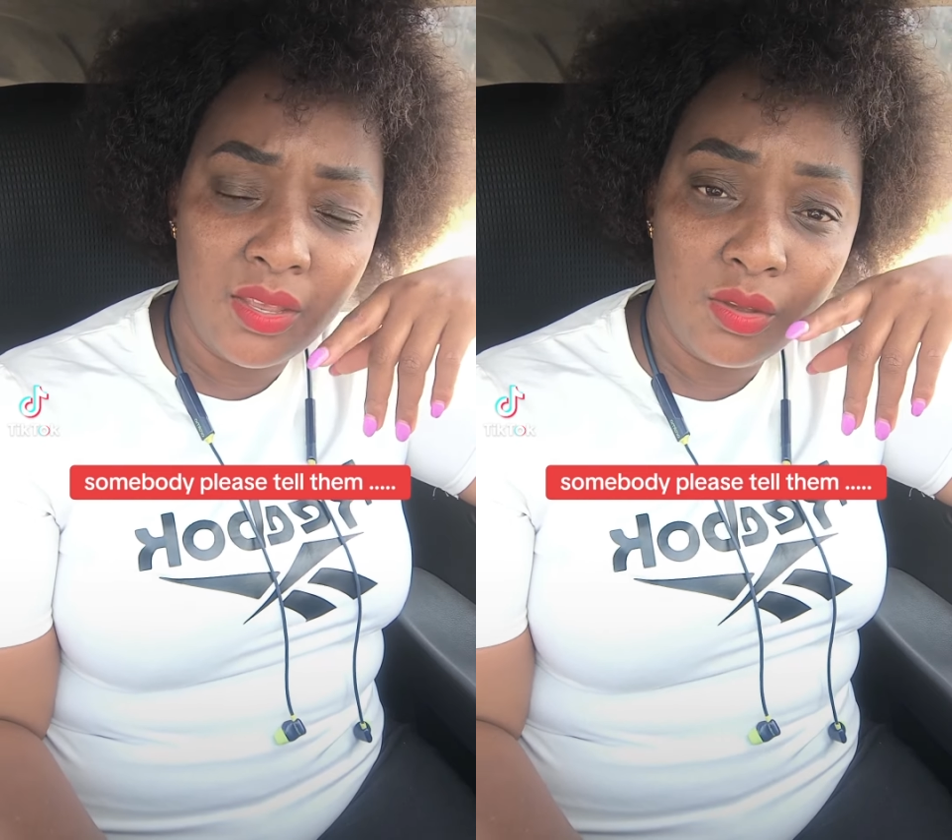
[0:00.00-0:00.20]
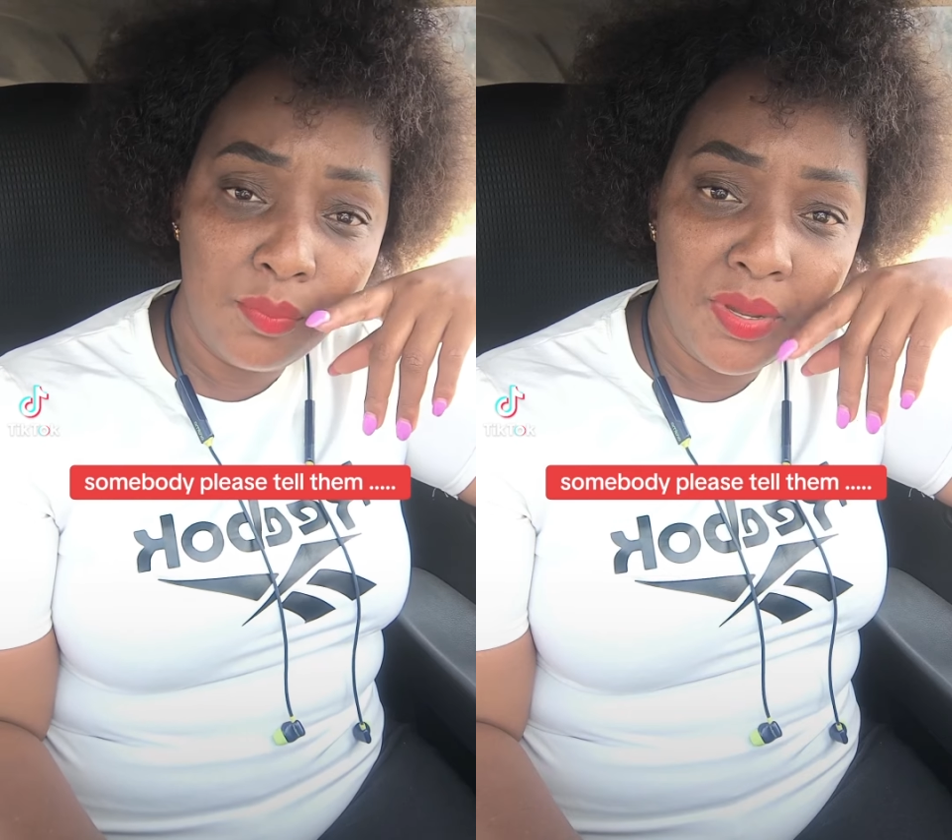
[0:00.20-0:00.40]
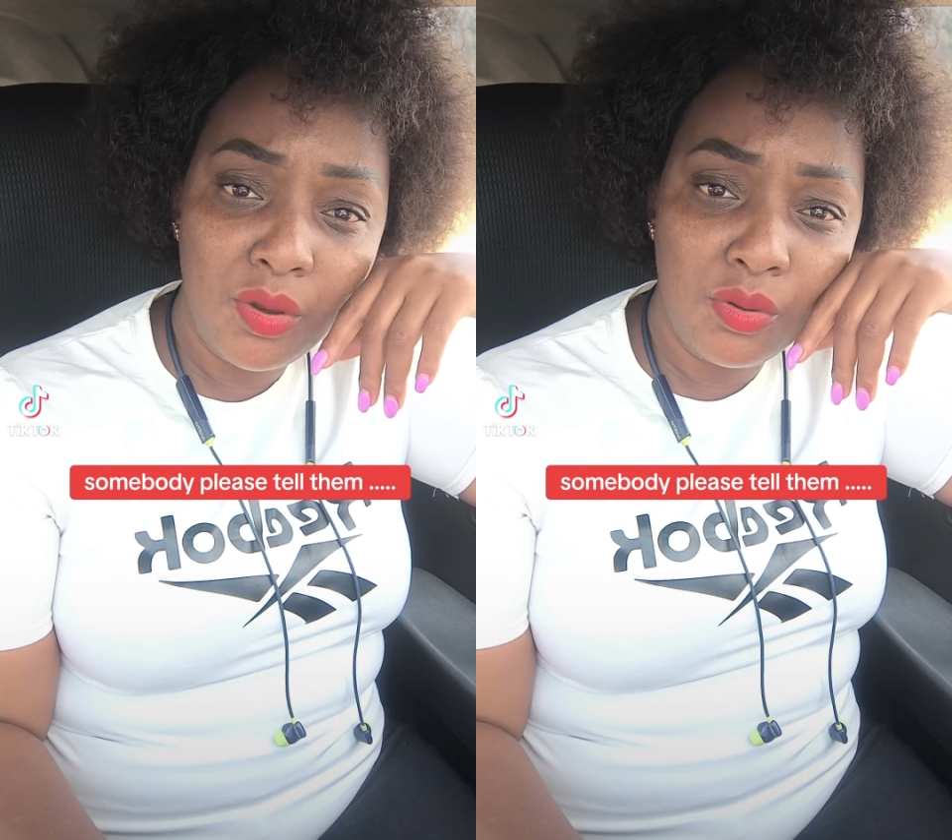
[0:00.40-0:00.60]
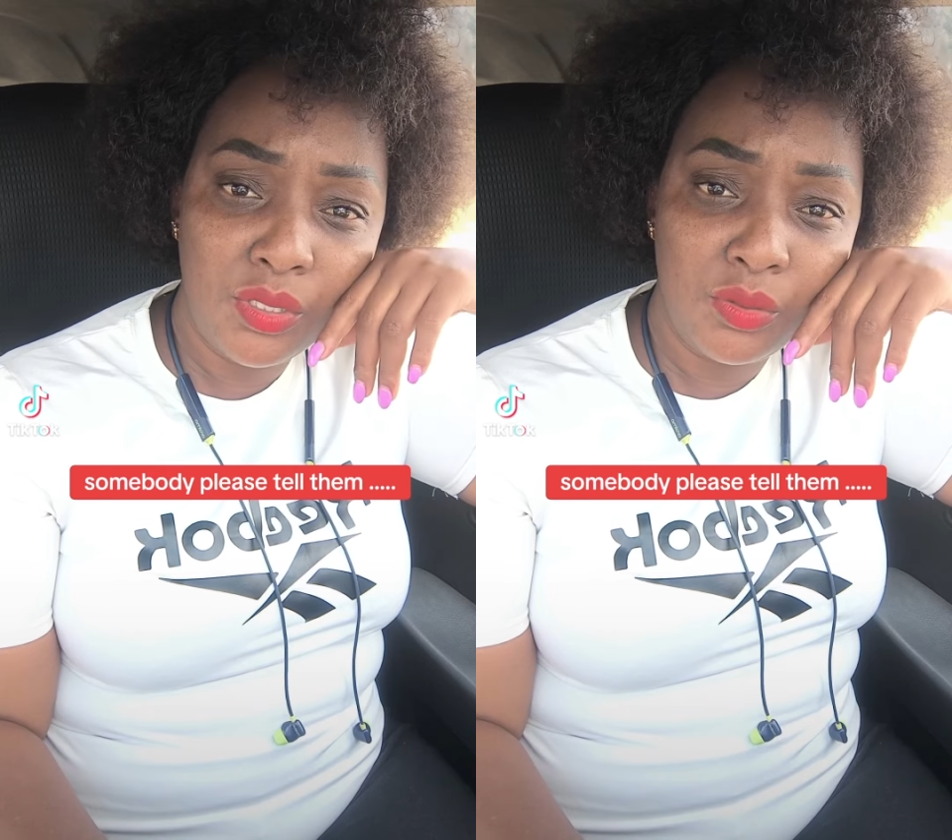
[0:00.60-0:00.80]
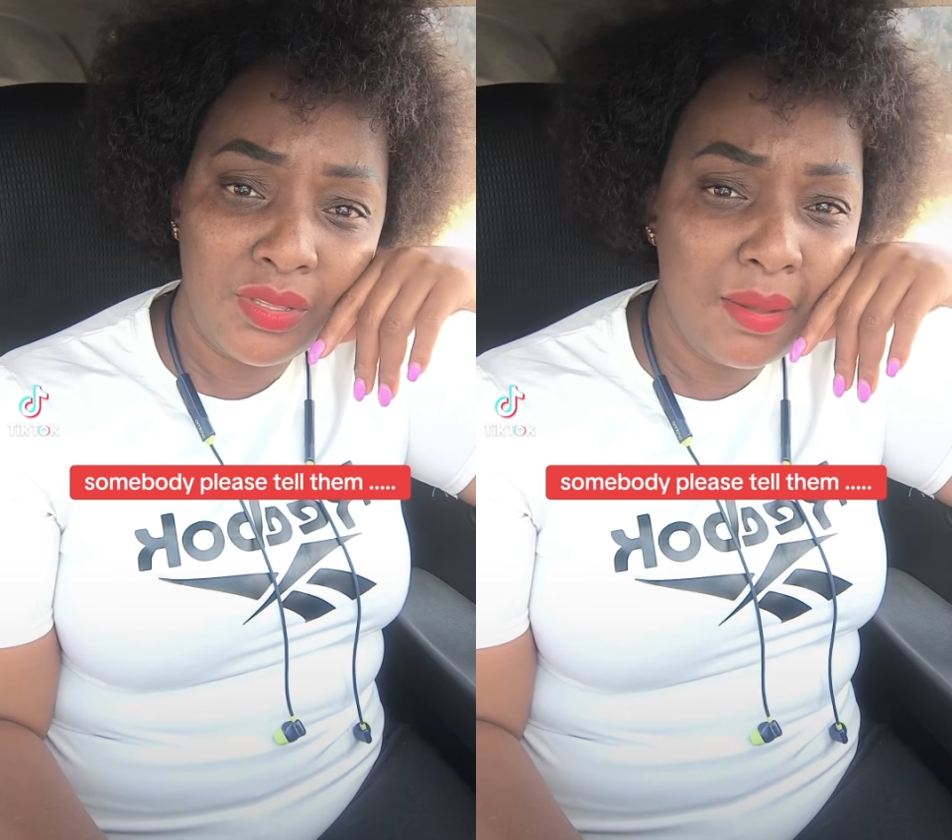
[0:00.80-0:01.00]
You be good
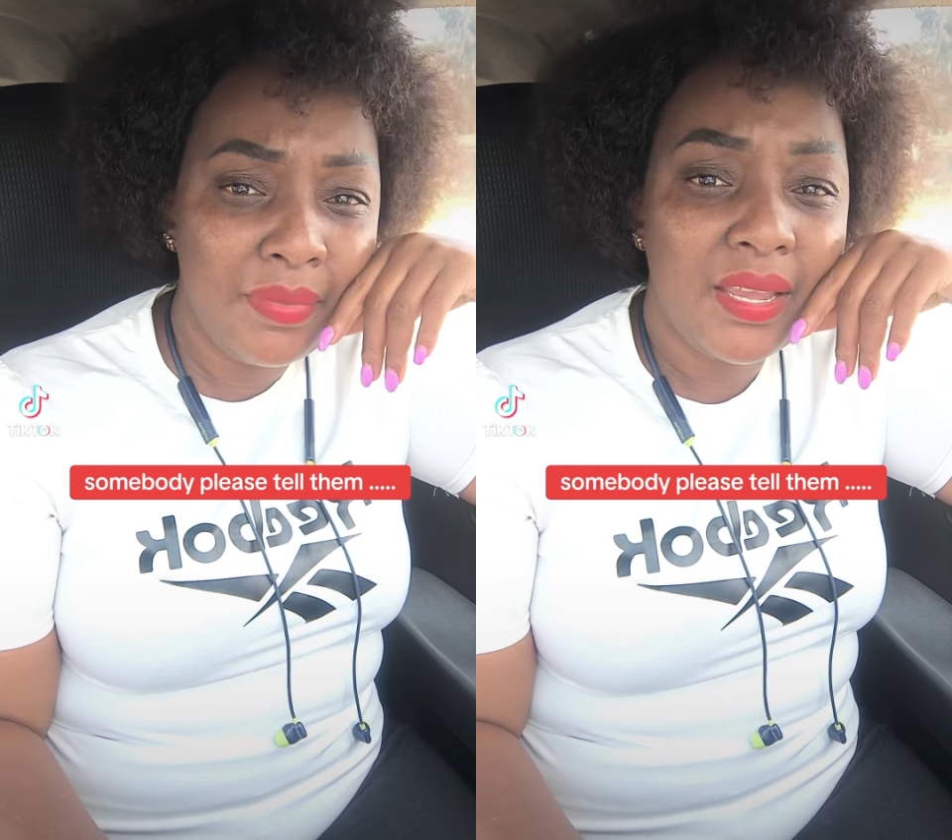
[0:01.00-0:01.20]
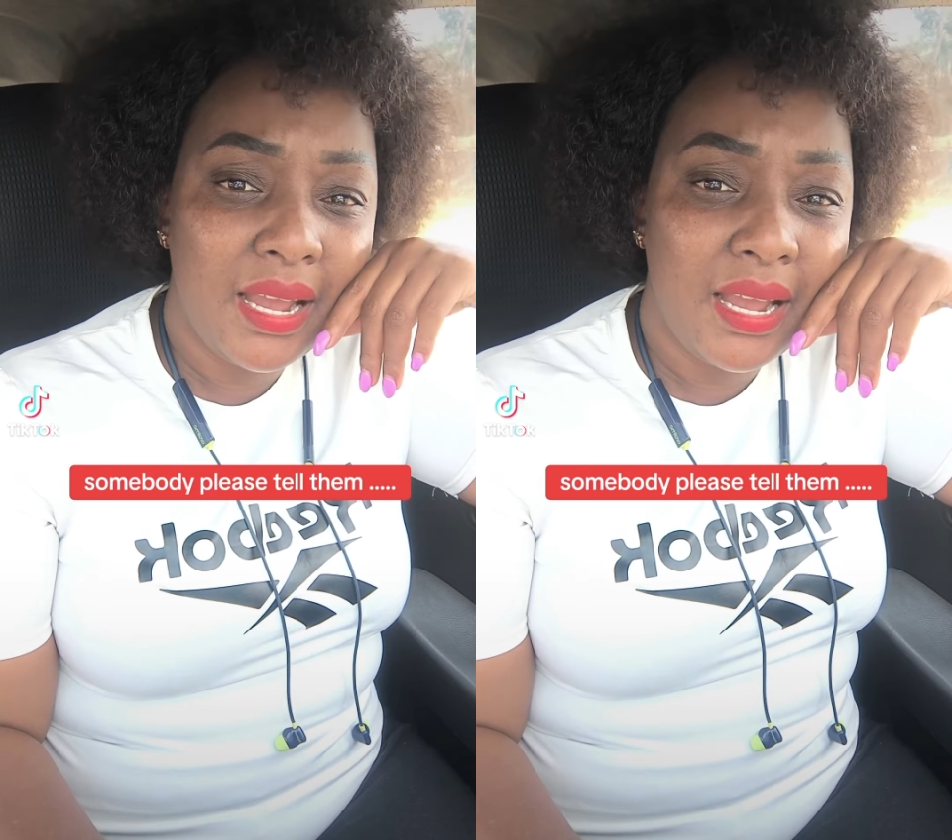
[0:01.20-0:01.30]
to them, they